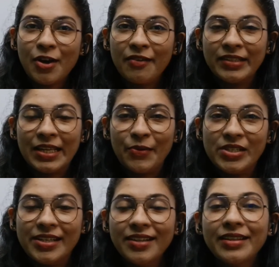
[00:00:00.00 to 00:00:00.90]
solving the
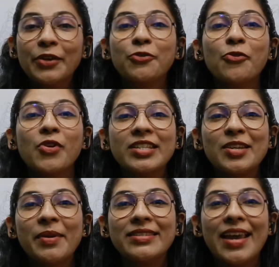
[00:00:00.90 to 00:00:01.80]
question, if you're
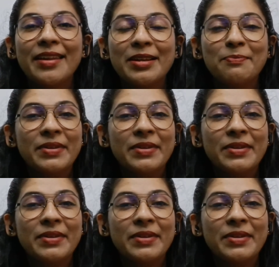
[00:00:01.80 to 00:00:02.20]
watching my channel,